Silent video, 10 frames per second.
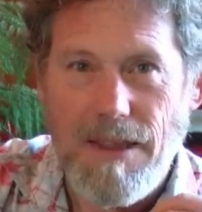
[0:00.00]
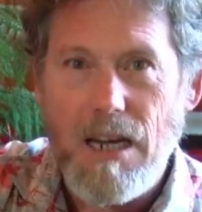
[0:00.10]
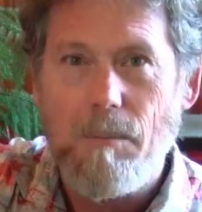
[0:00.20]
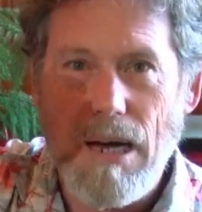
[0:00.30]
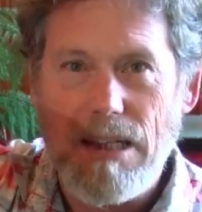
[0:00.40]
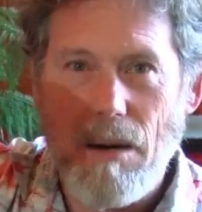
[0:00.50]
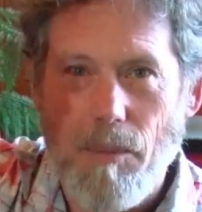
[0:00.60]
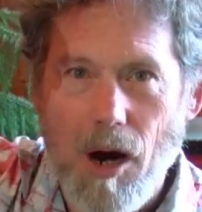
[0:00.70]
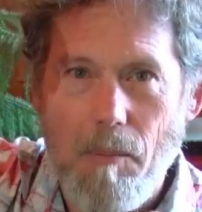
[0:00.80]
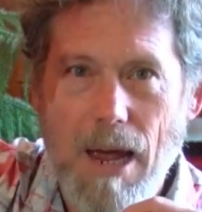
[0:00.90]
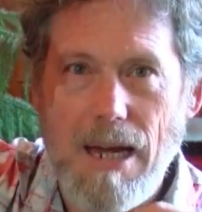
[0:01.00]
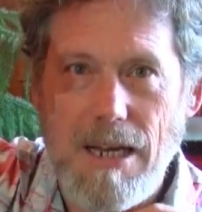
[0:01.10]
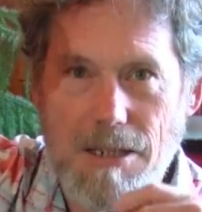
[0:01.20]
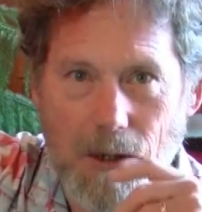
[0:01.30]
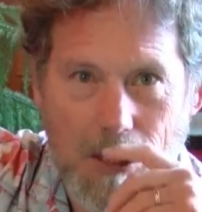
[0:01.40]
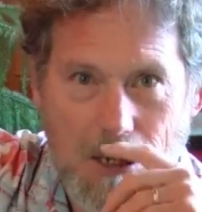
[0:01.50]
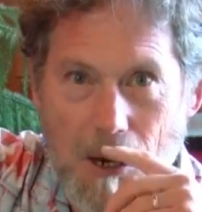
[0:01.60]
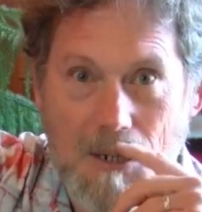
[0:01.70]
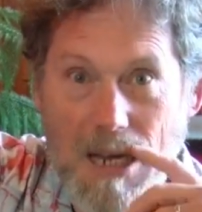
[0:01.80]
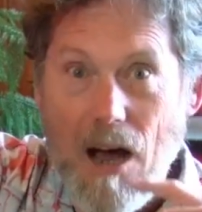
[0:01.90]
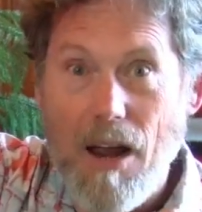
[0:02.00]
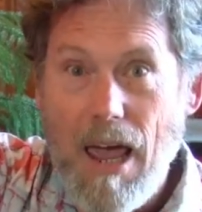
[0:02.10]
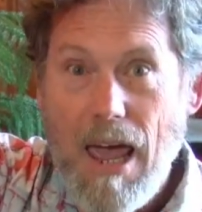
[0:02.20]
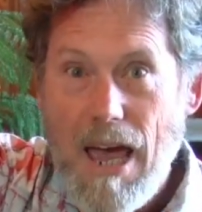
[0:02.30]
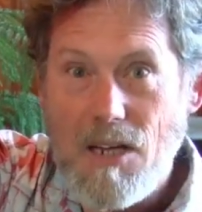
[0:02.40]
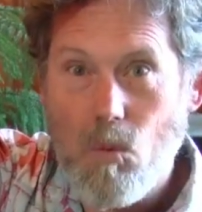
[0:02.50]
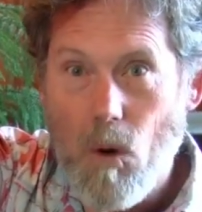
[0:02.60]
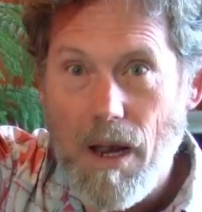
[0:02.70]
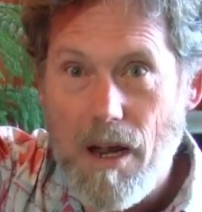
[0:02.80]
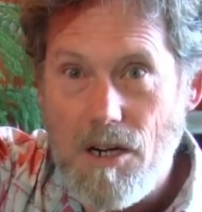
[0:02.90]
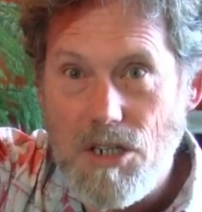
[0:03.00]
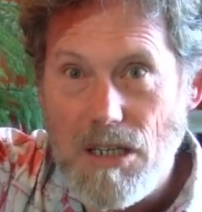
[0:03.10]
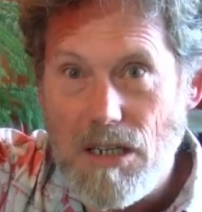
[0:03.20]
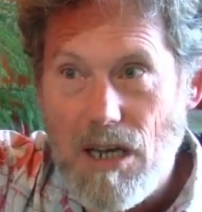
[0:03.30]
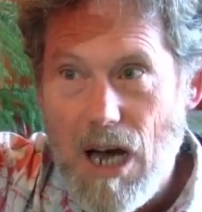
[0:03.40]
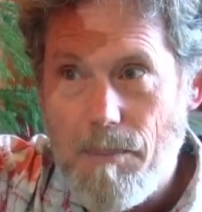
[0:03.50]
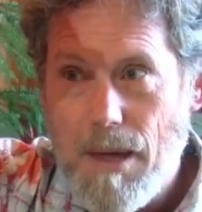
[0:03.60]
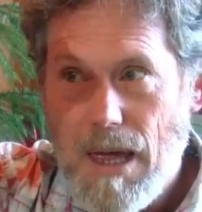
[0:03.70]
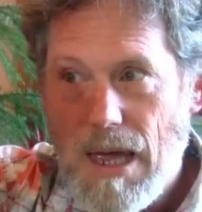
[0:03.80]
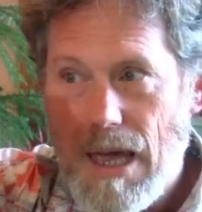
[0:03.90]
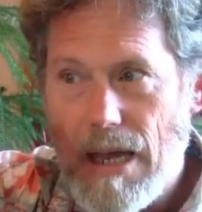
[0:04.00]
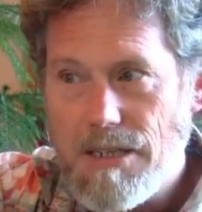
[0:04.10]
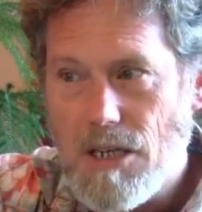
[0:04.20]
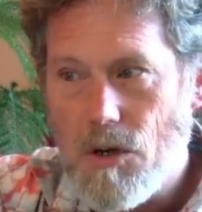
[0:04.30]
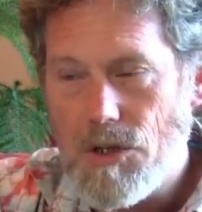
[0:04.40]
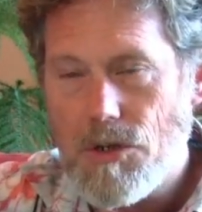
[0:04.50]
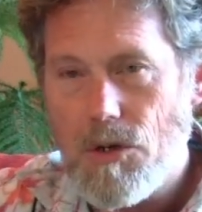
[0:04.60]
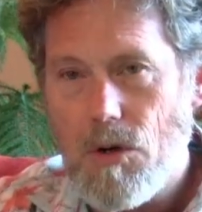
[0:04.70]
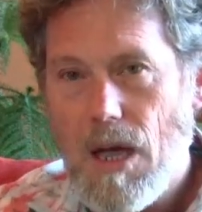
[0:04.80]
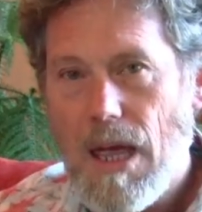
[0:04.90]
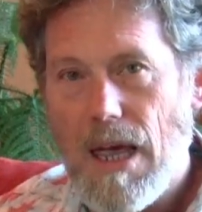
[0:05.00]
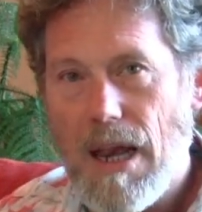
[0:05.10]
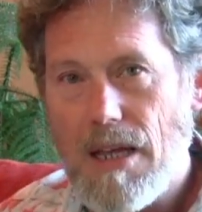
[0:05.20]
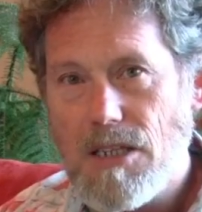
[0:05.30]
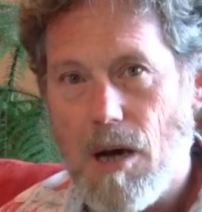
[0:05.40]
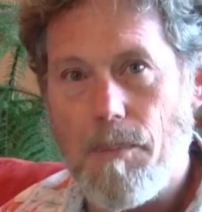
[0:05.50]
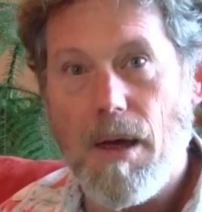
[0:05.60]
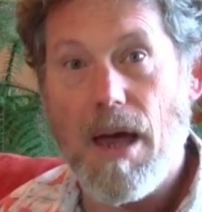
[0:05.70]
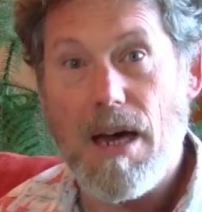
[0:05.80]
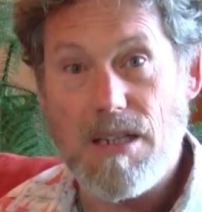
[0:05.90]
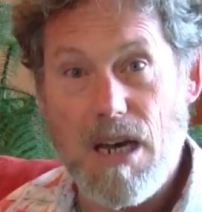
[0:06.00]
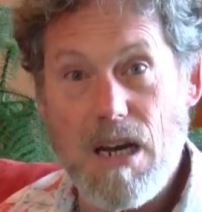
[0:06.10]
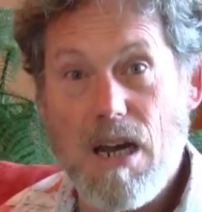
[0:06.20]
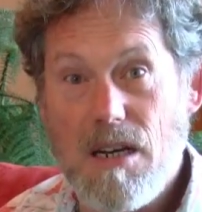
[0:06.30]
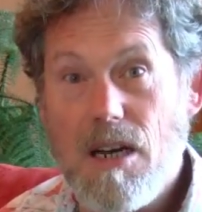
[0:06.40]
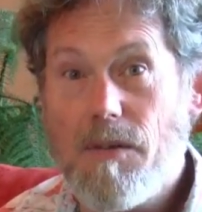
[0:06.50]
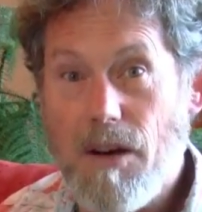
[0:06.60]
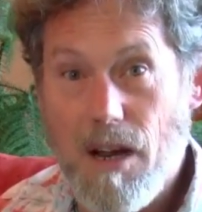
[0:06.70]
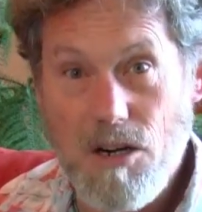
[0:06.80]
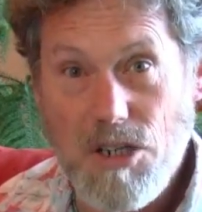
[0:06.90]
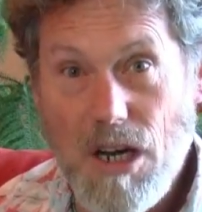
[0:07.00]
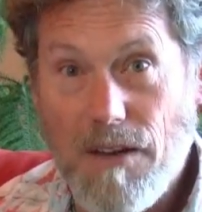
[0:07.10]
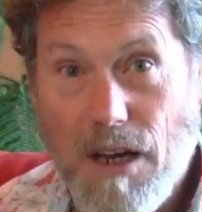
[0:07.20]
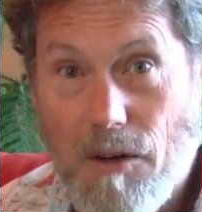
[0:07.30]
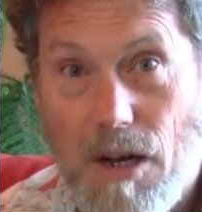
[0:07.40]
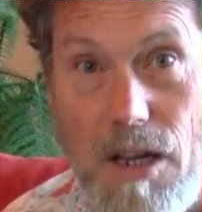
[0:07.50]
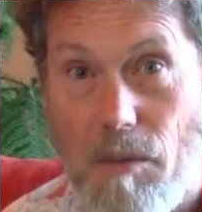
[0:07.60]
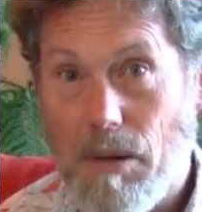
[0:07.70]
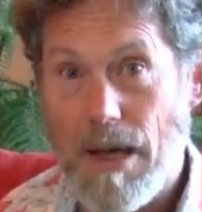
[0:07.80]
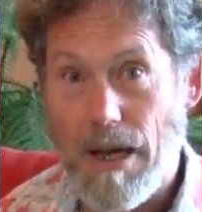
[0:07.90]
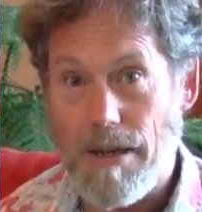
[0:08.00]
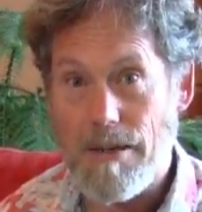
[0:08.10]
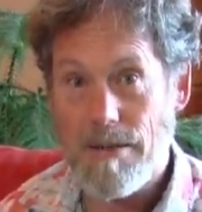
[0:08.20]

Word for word: Think about that bar magnet. So it starts out as one energy at the top, and as it goes through, it ends up as a different energy on the other end of the planet.